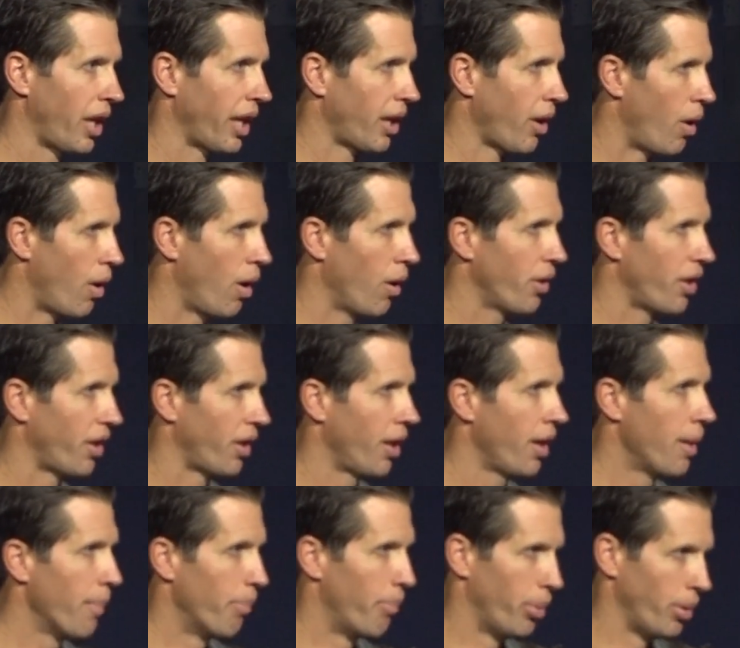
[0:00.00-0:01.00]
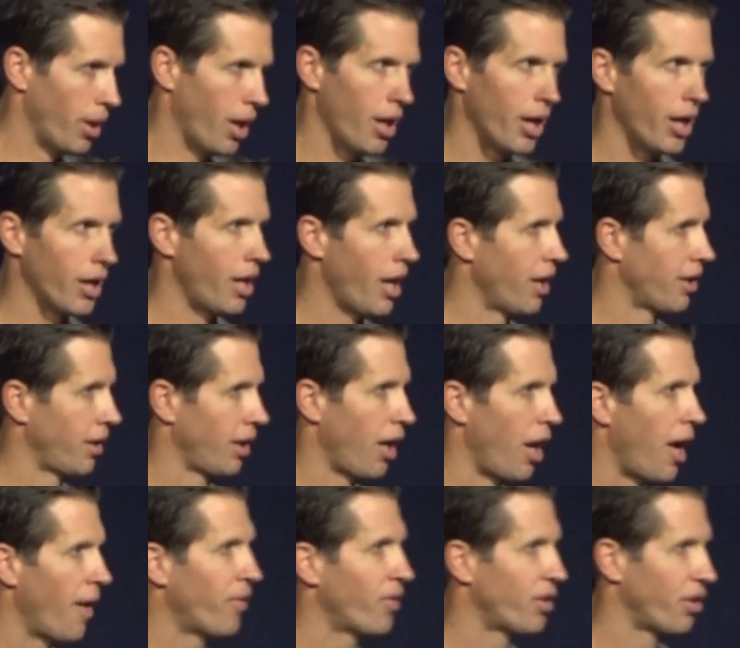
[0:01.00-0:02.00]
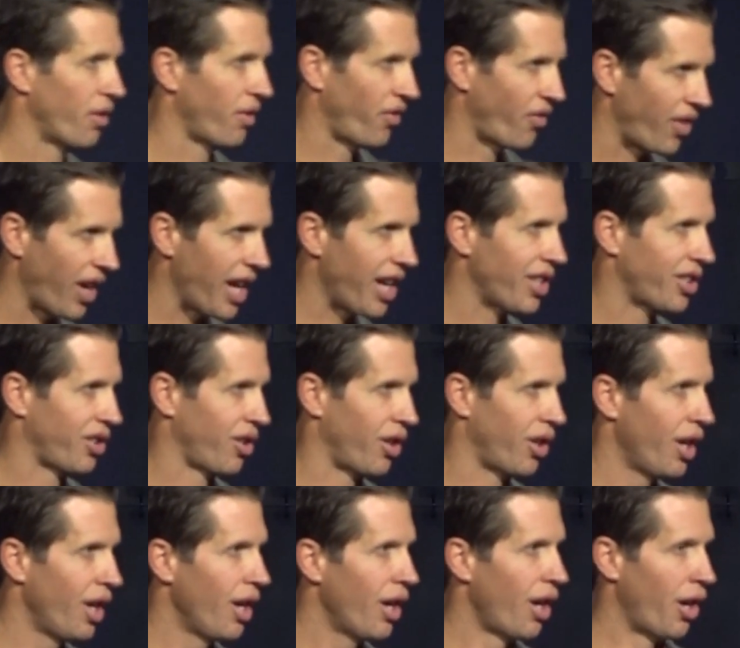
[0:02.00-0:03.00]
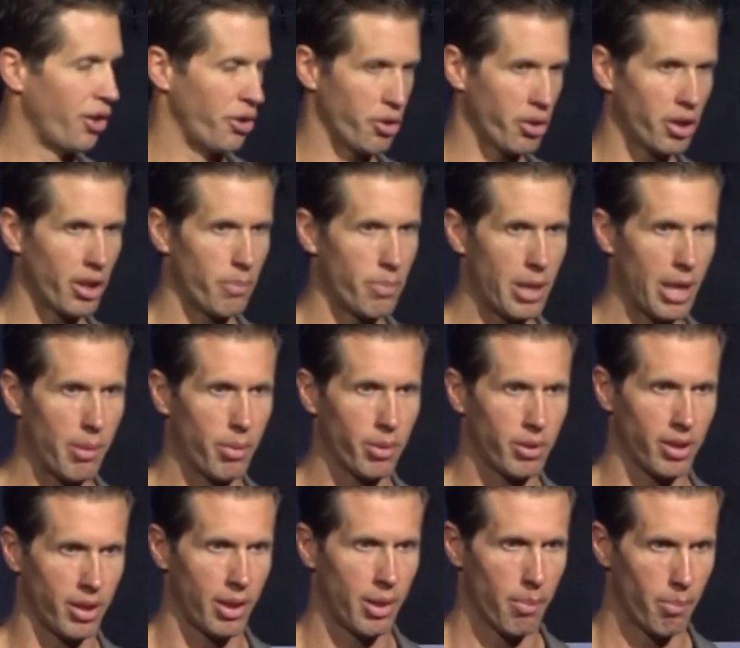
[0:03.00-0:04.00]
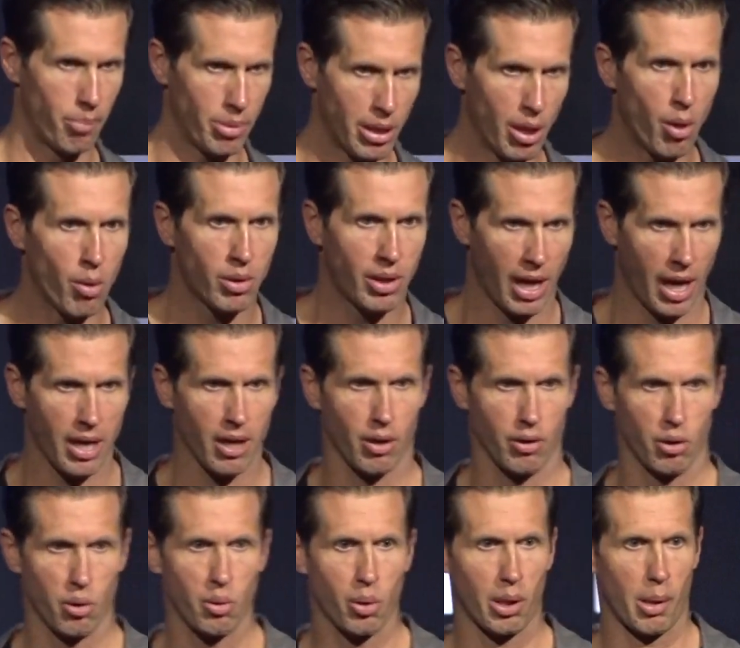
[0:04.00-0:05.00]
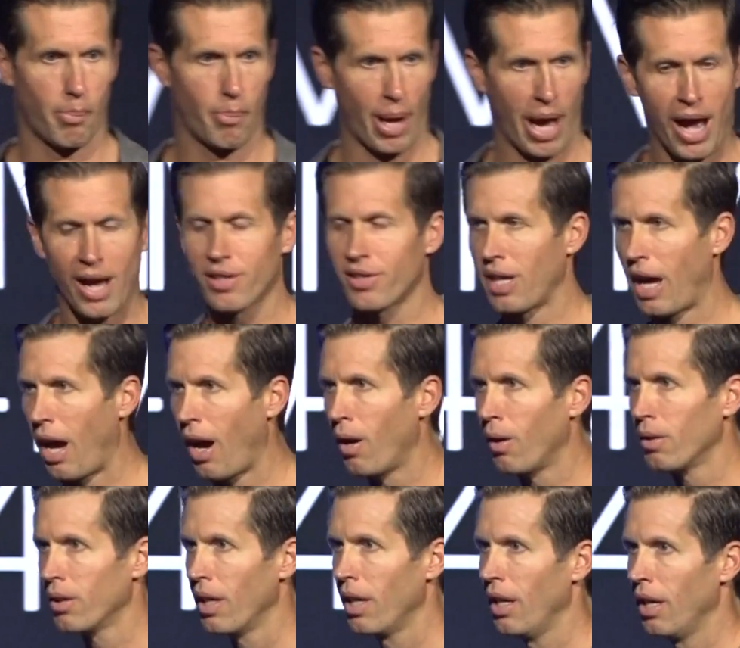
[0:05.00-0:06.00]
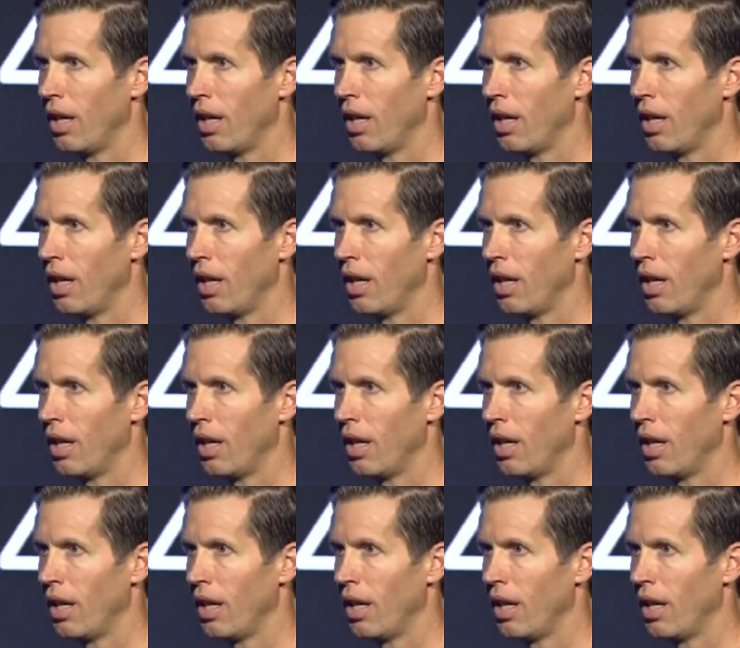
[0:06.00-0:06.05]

Like all the blood has left your face. Or are you going to be able to be okay? Are you going to pass out?